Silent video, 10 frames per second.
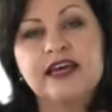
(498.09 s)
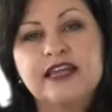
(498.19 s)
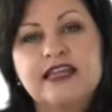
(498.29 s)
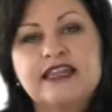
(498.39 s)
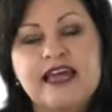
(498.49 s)

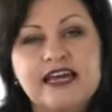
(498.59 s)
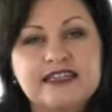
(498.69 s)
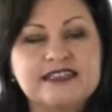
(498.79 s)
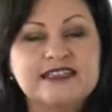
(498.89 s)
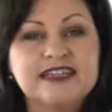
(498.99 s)
then
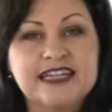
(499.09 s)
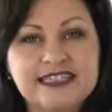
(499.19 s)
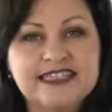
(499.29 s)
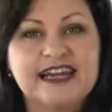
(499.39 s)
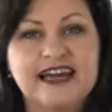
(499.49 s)
that
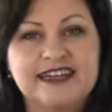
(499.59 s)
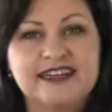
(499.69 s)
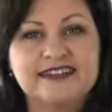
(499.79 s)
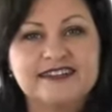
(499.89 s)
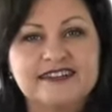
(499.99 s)

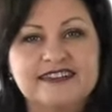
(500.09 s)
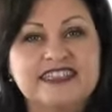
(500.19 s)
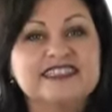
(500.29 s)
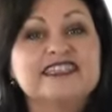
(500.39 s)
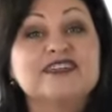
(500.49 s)
indicator
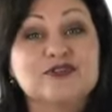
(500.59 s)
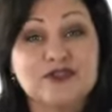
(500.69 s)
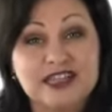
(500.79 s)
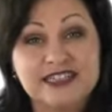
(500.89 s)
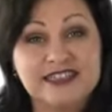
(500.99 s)
is
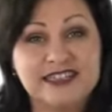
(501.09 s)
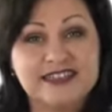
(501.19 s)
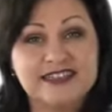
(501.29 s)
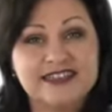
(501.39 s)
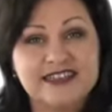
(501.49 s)

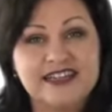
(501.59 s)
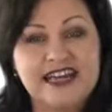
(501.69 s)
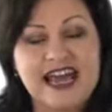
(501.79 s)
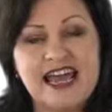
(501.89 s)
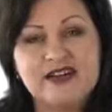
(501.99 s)
inauthentic.
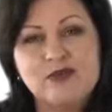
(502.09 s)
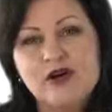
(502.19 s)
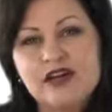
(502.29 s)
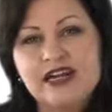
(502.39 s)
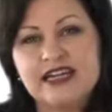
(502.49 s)
And
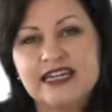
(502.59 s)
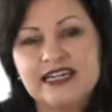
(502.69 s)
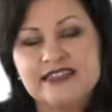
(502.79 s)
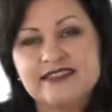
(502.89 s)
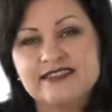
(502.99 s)
what can
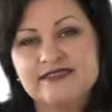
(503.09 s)
lead